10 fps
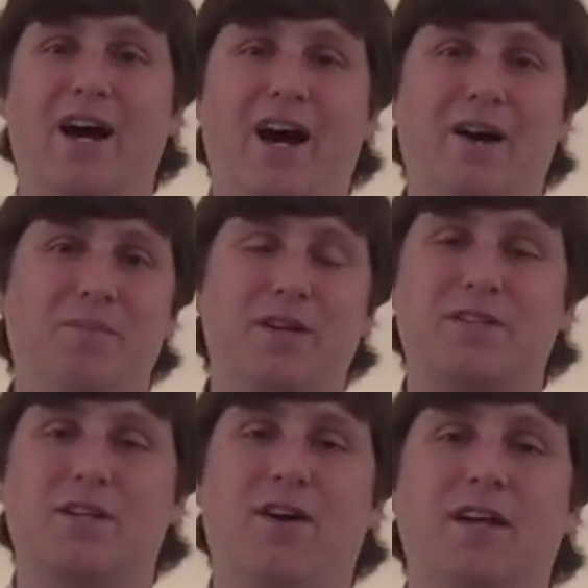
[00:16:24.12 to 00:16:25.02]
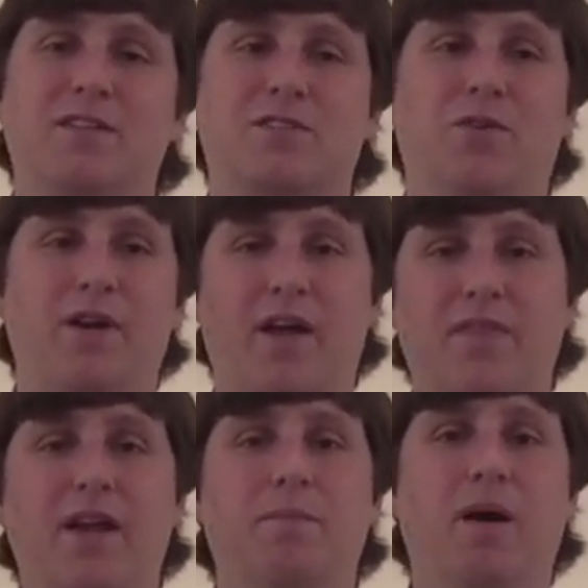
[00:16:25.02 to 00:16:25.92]
Uh, but it's a classic story, and I
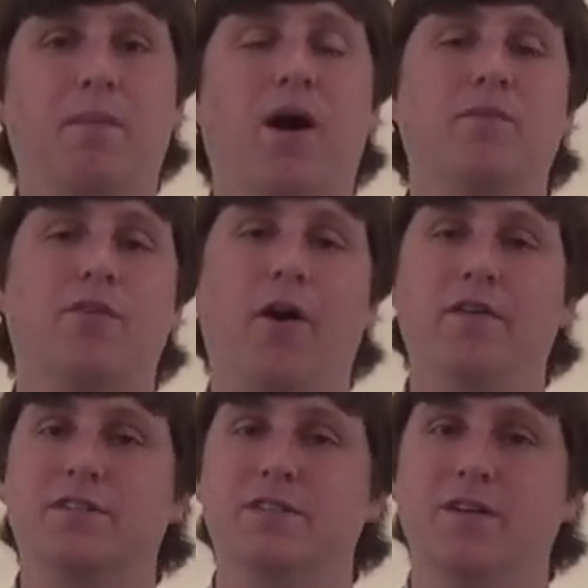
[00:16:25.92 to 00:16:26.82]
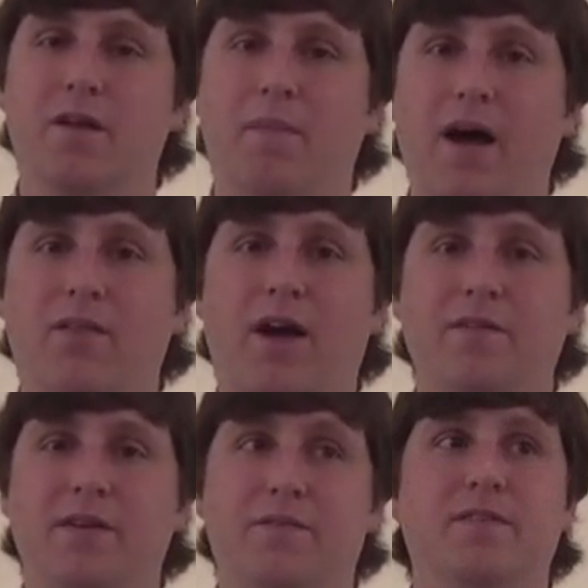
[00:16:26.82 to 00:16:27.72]
thank my mom for all that she's done in my
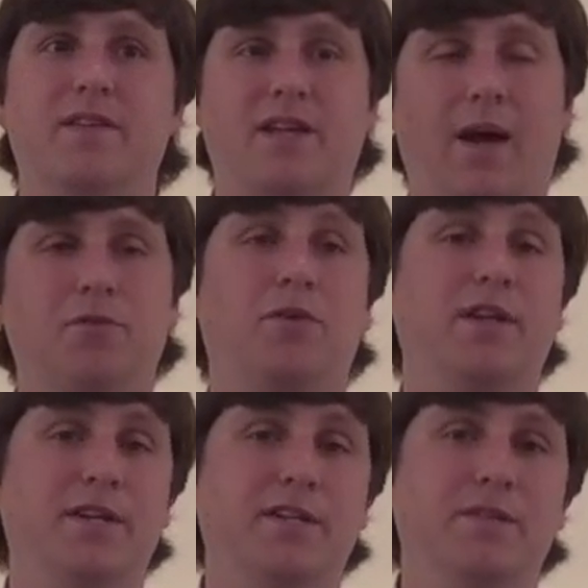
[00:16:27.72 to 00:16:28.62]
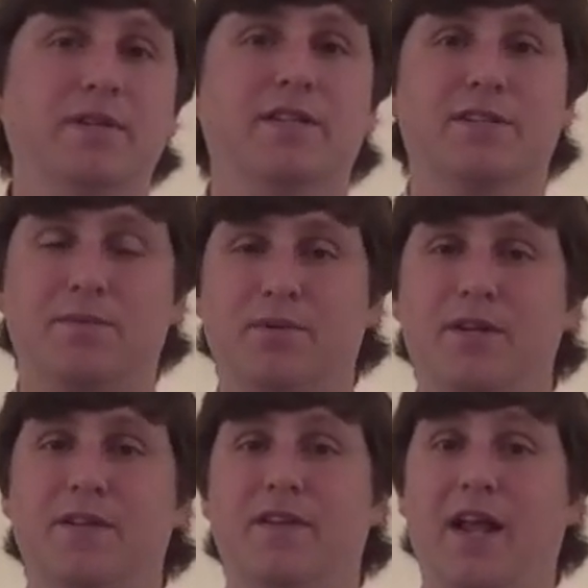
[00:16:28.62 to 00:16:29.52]
life, even in the times when I needed to be
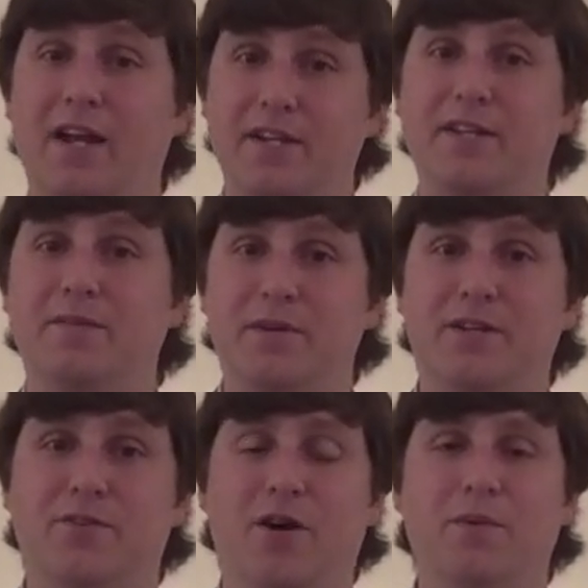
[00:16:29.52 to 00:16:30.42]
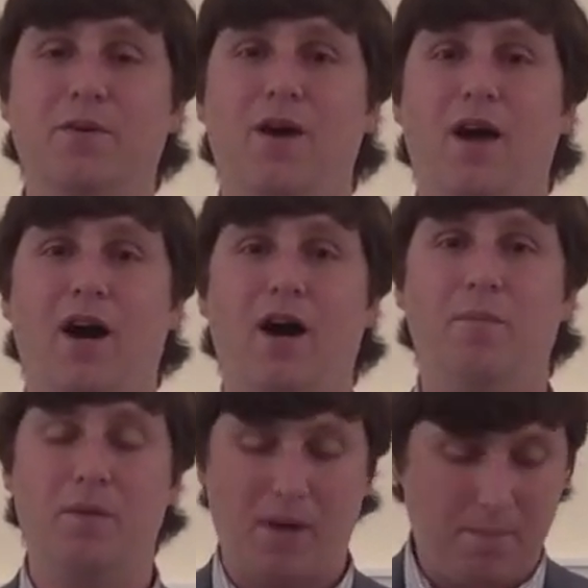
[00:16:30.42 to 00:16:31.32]
disciplined and that I needed to be in trouble. Uh,
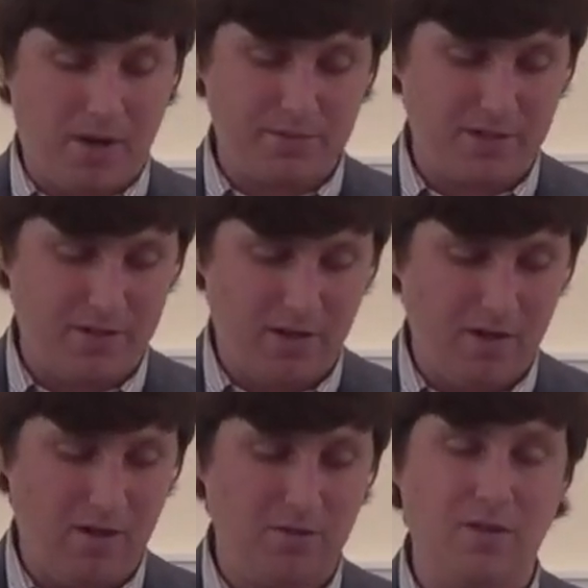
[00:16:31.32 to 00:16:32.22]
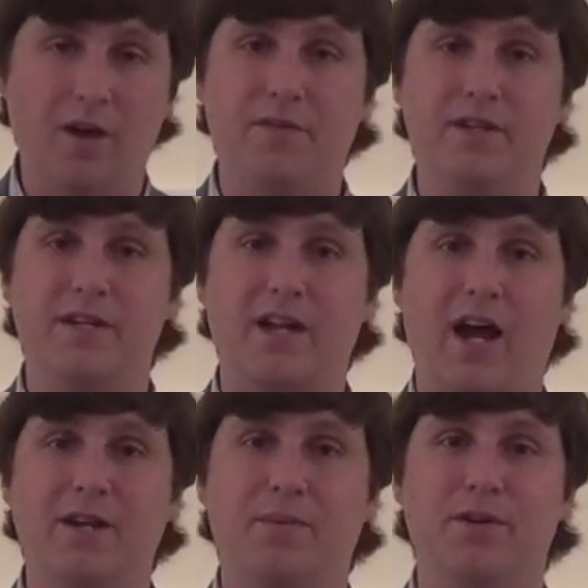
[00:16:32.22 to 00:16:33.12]
but my mom's a, a, loving and
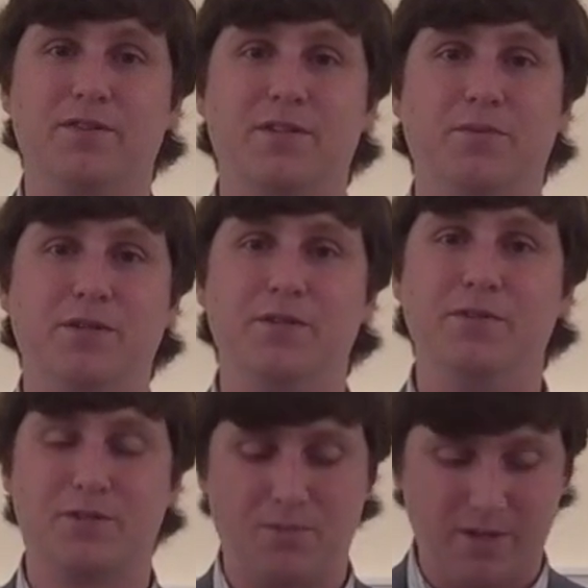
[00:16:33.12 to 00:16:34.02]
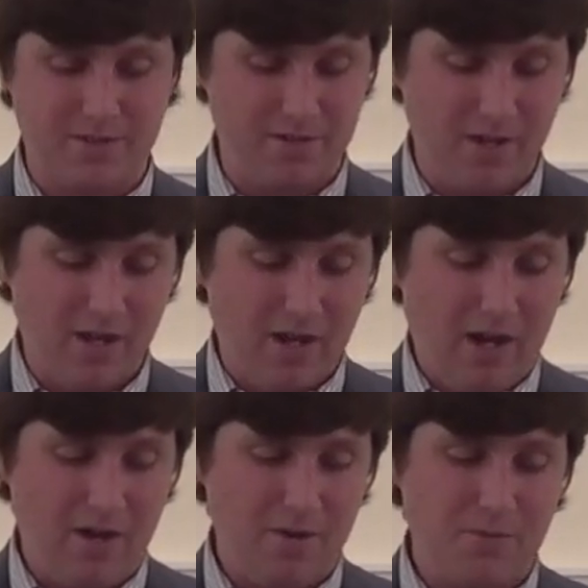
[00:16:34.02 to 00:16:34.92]
kind person, and we do just want to
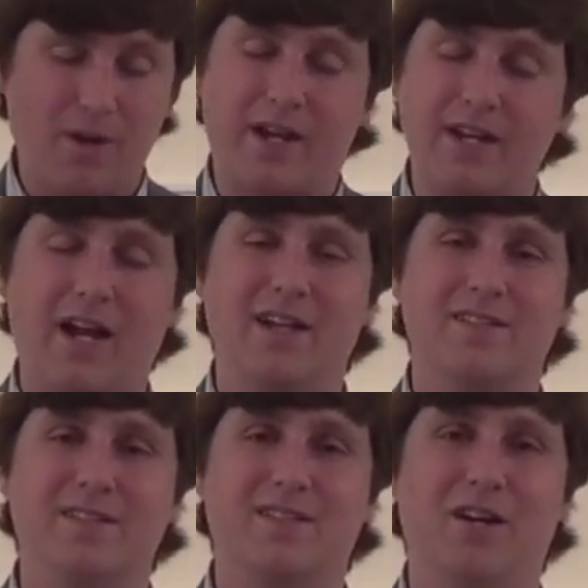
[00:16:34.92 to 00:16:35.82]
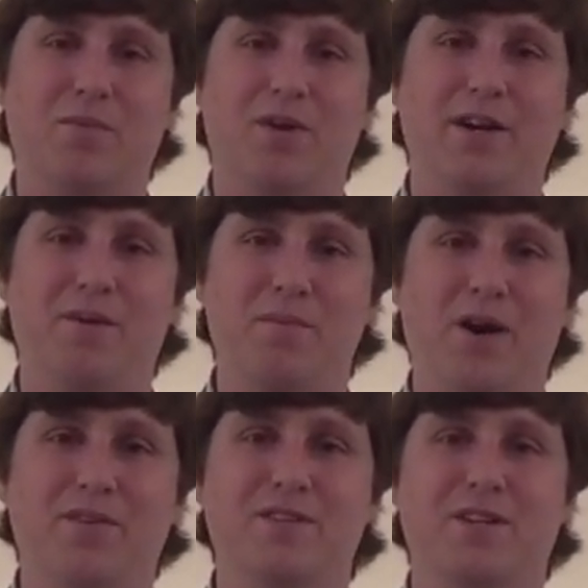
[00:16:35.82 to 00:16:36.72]
uh, recognize and celebrate our
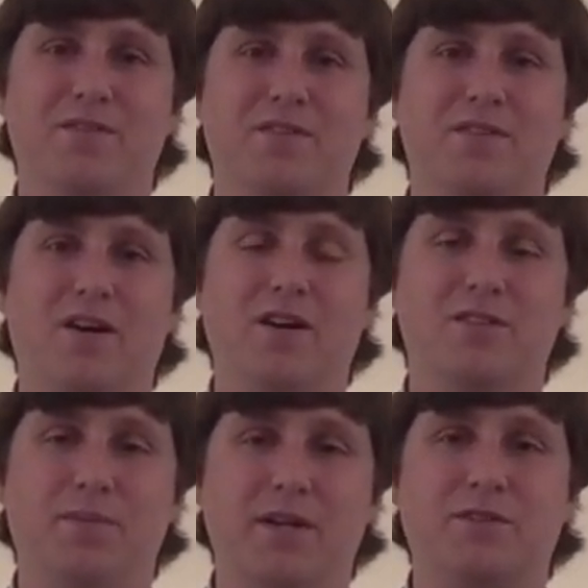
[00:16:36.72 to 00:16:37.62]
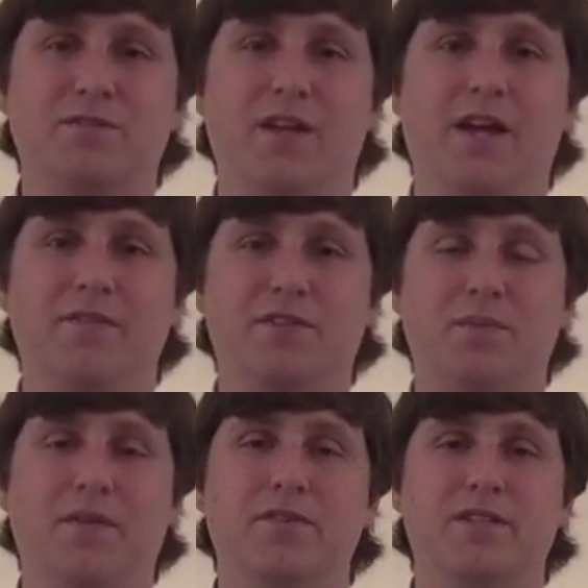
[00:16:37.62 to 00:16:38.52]
mothers on this uh, special day, on this
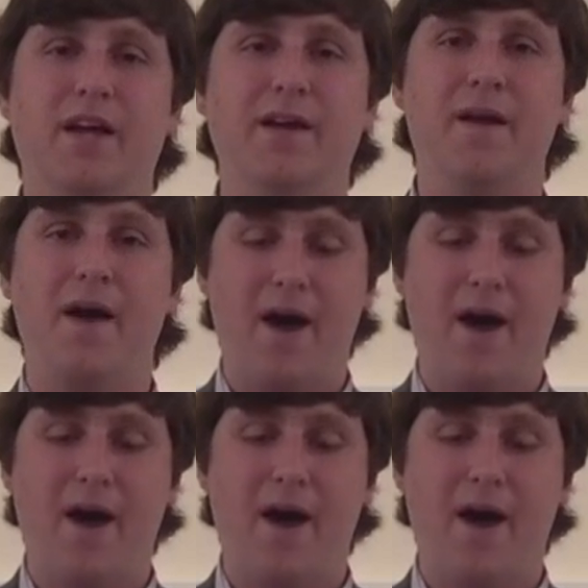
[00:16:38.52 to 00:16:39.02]
Mother's Day.